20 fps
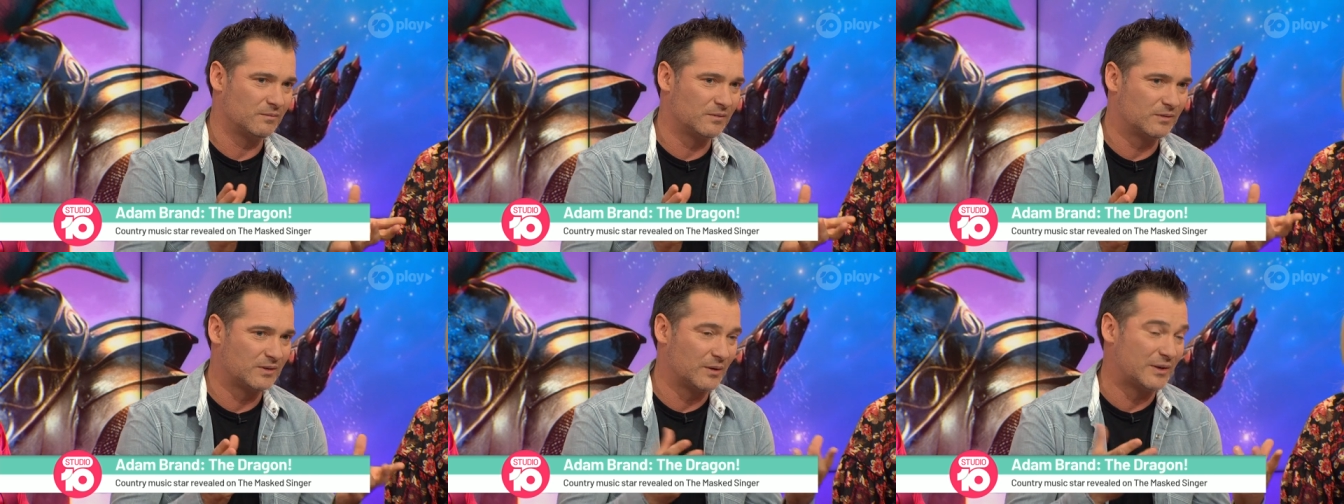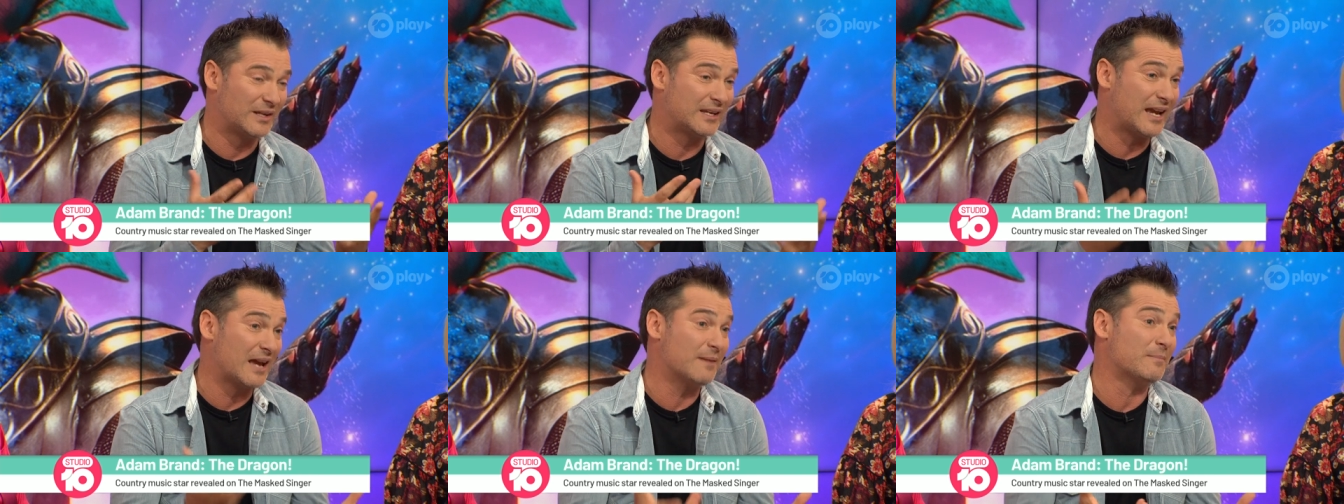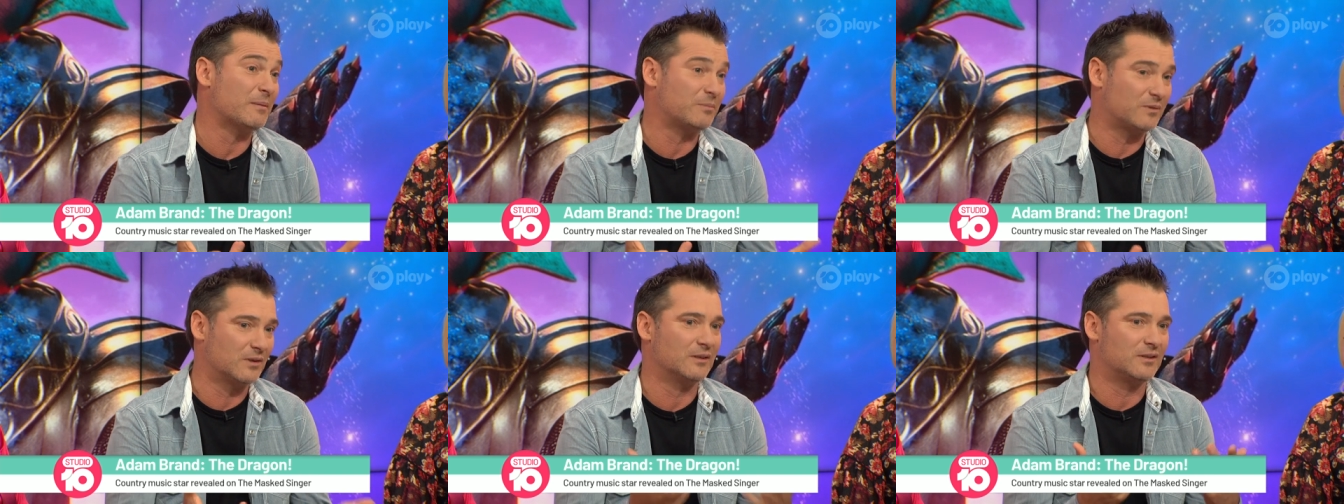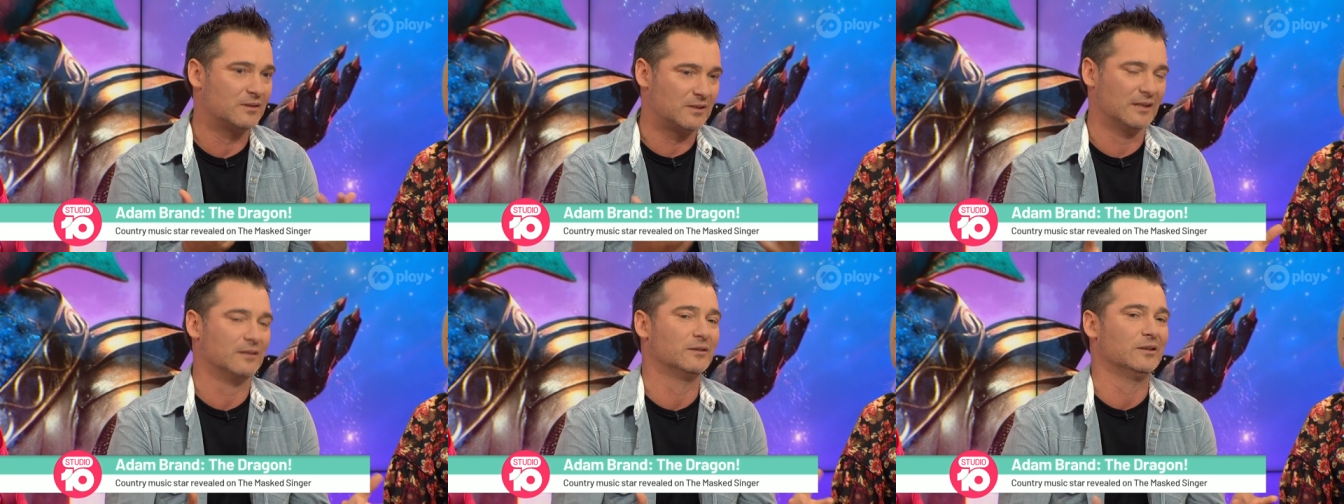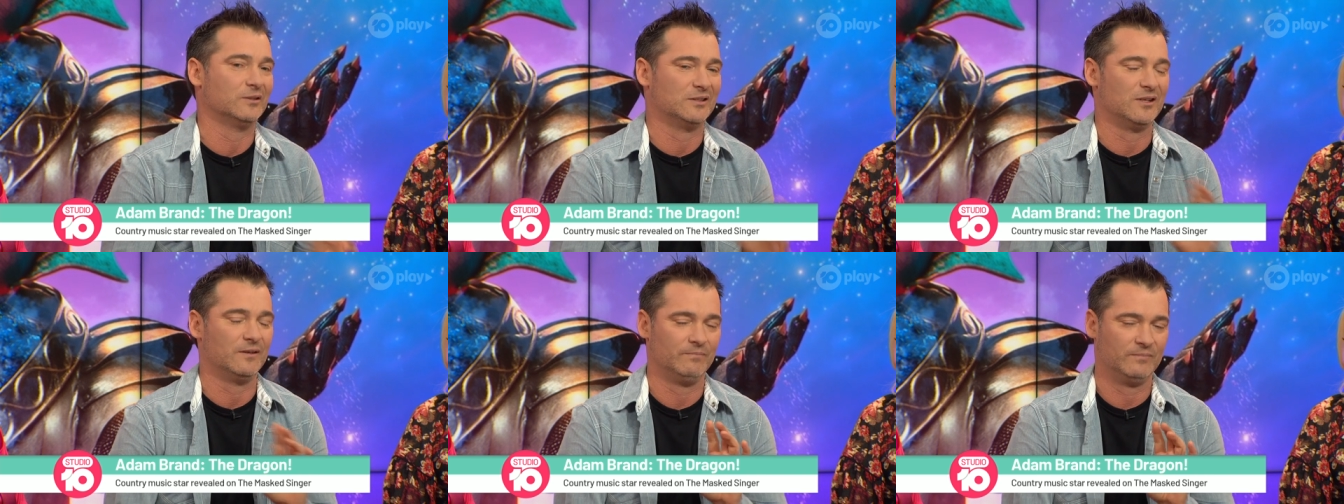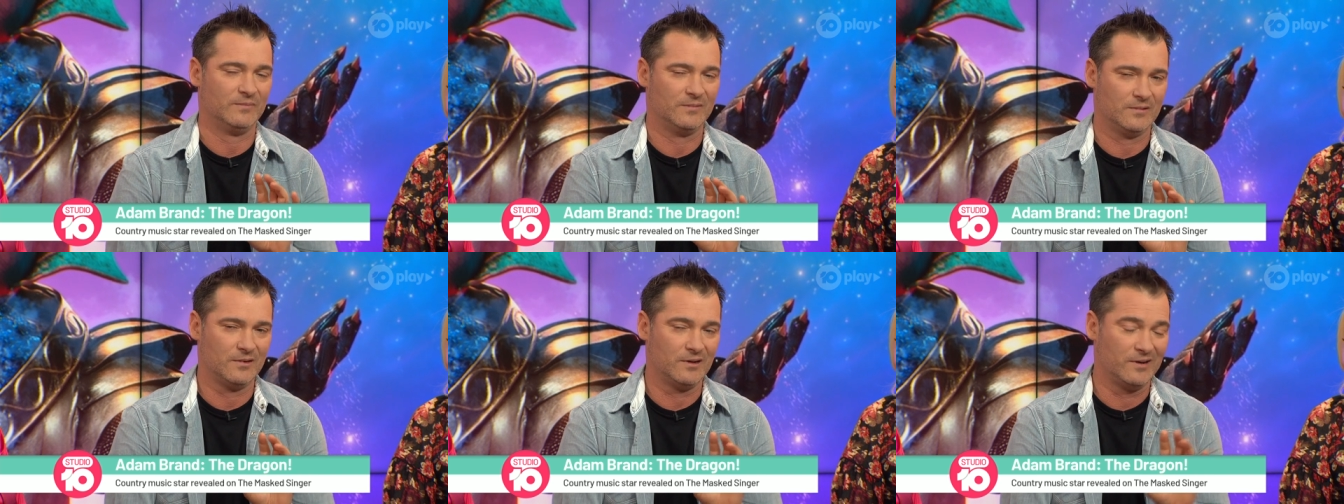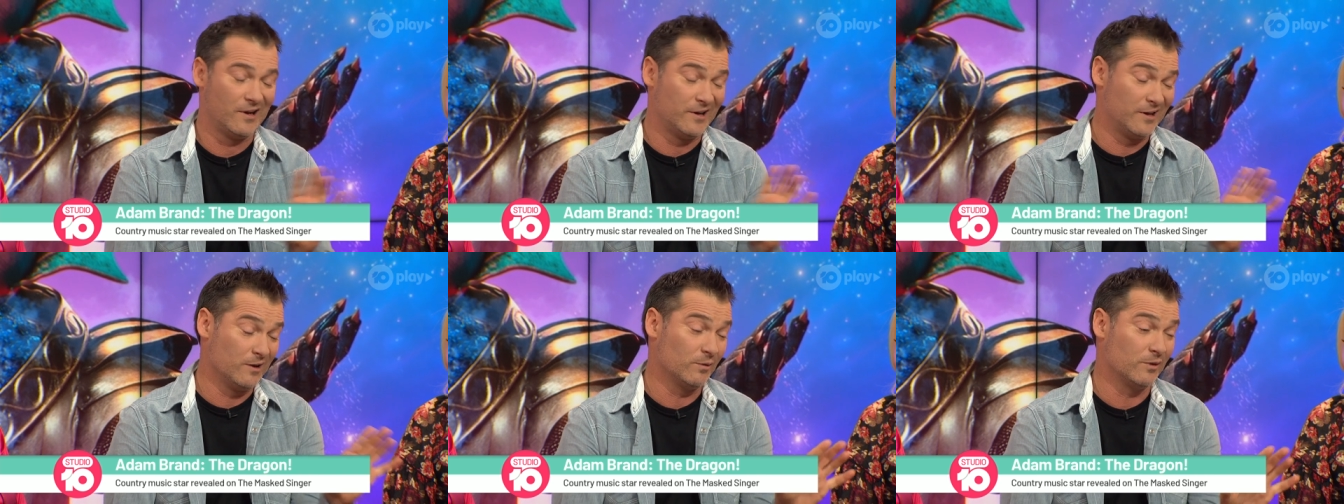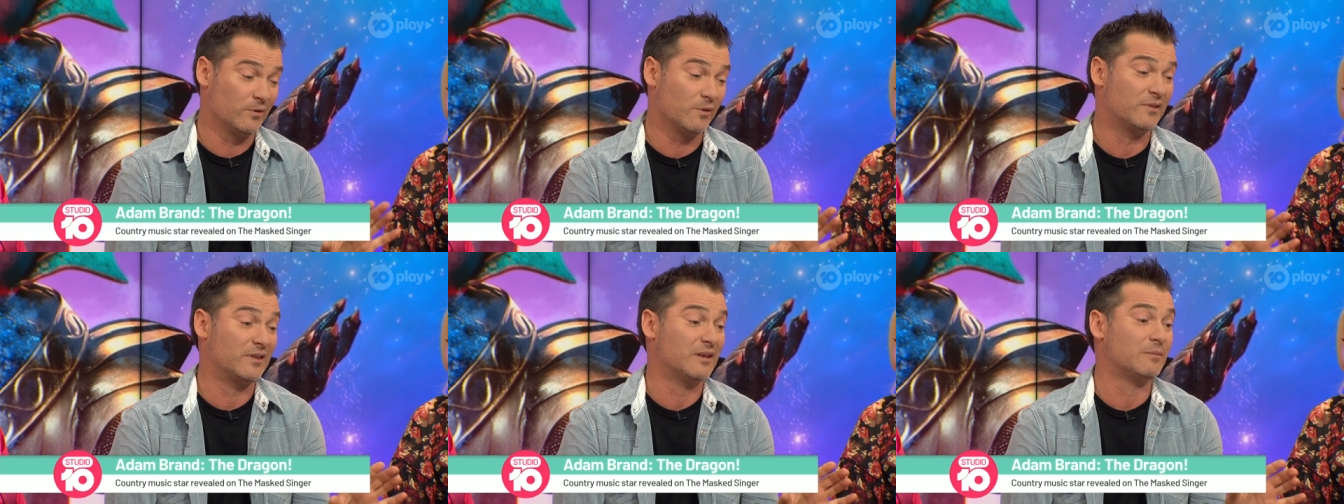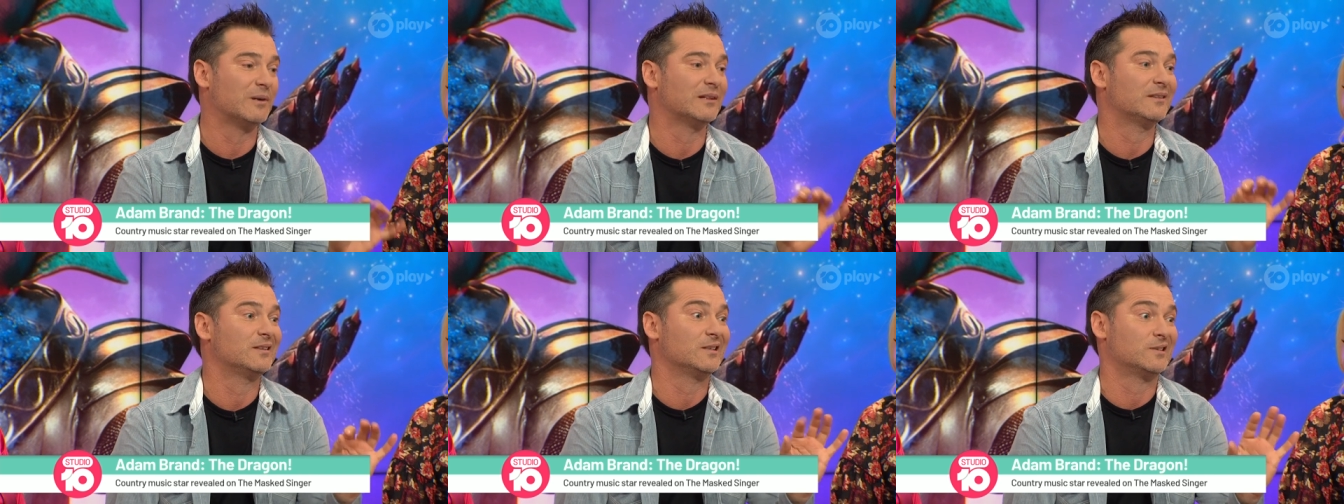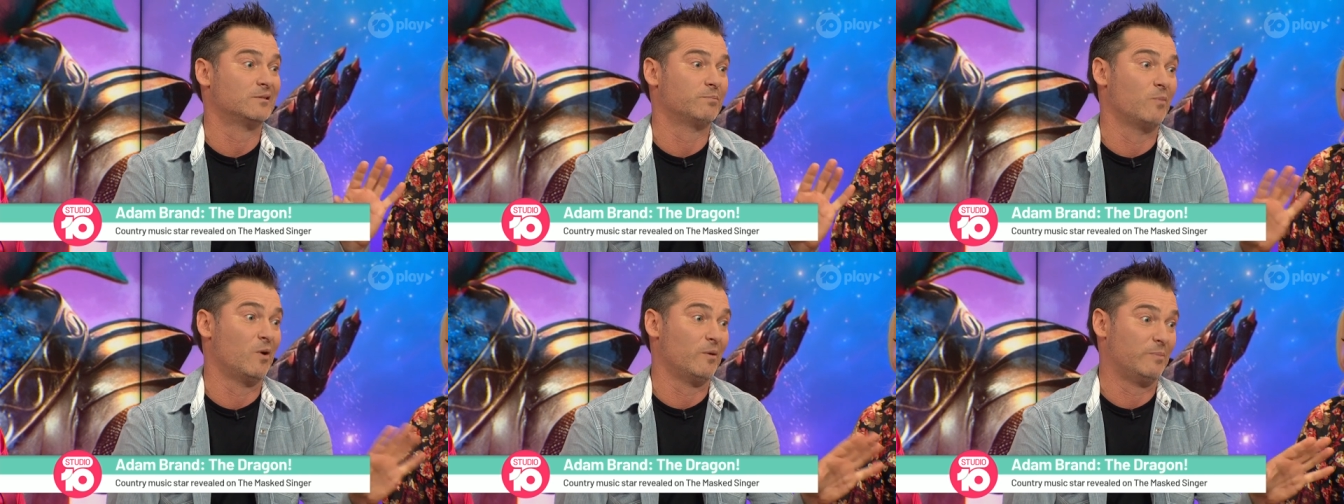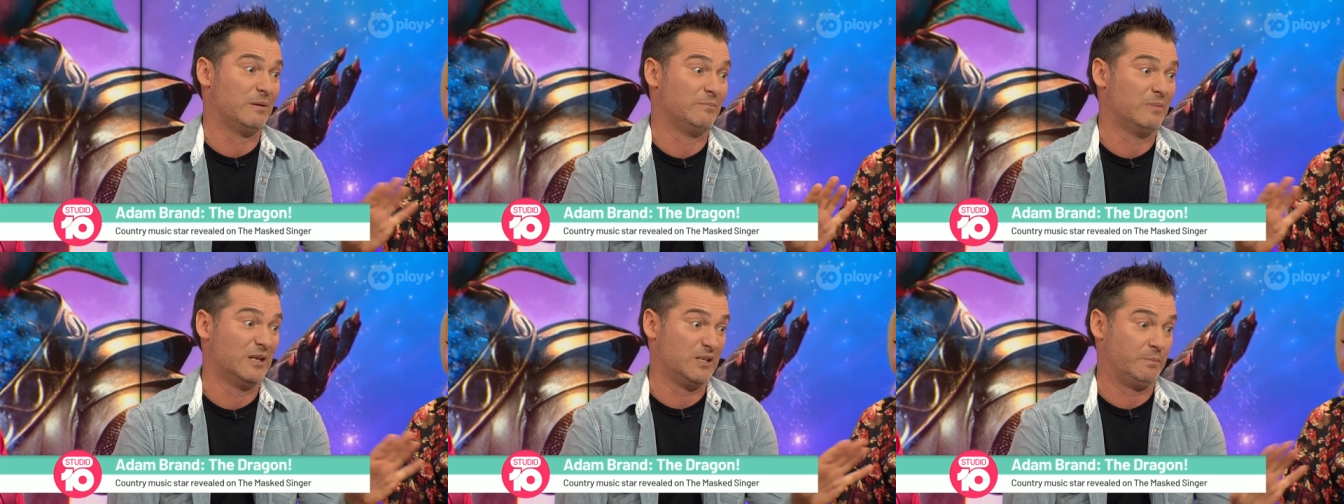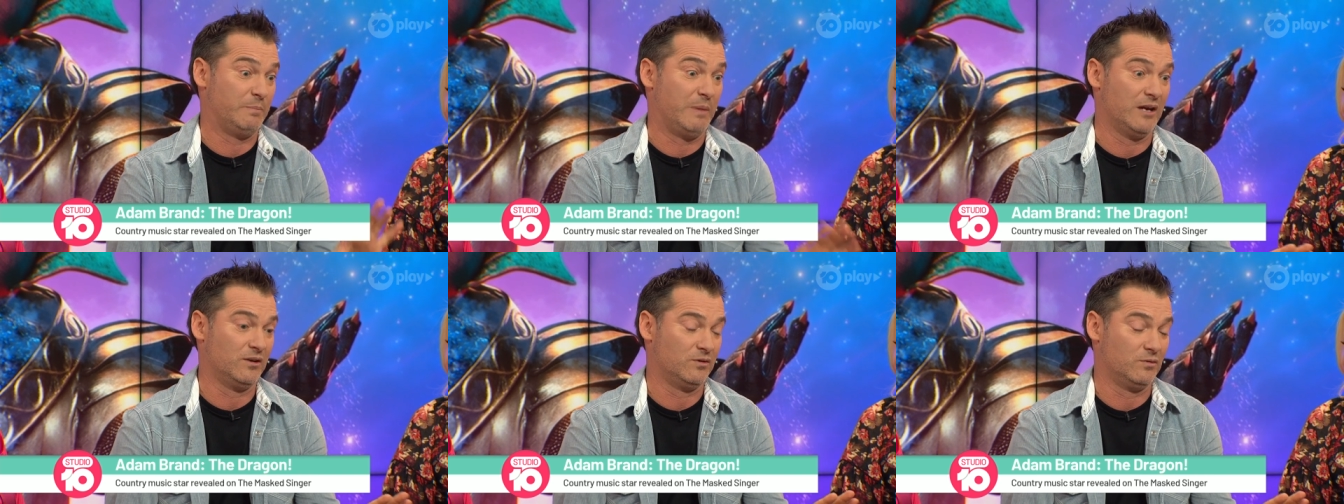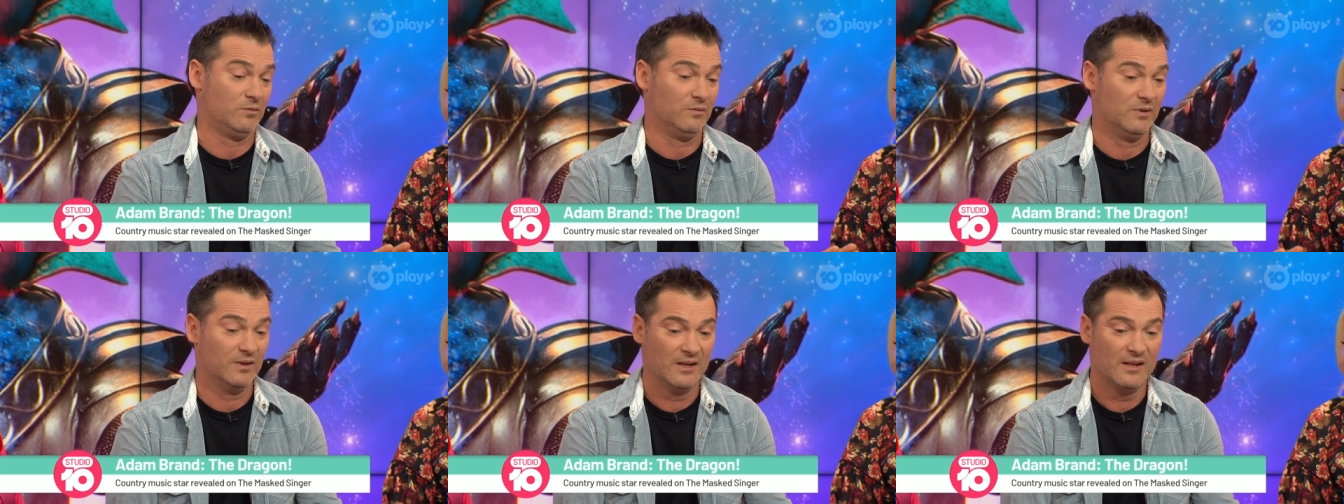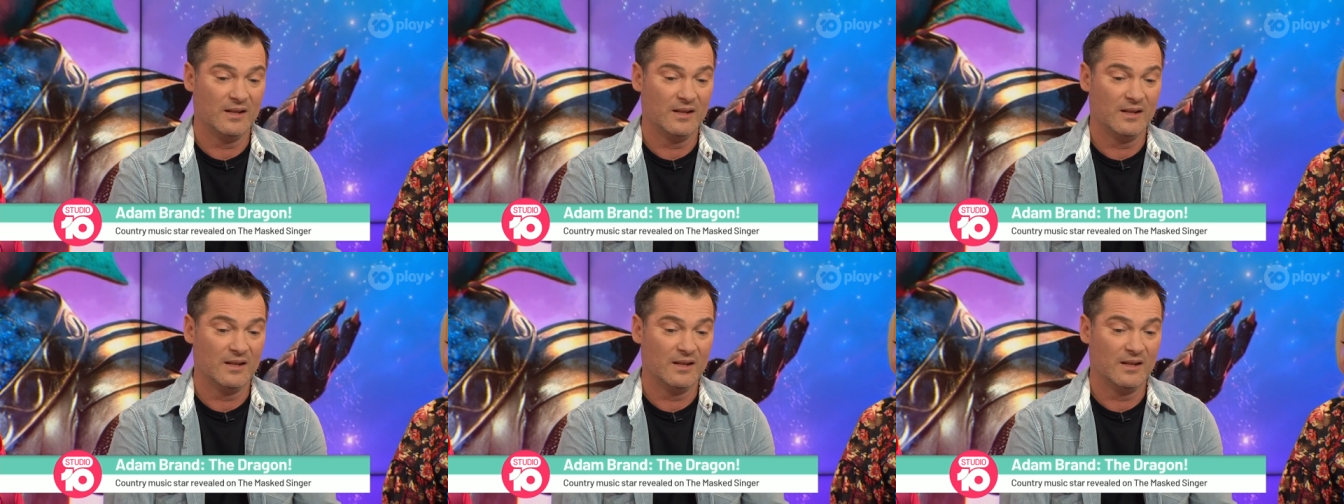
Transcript: so he came up to me and said, listen, I know you don't do anything, but this might be a bit special.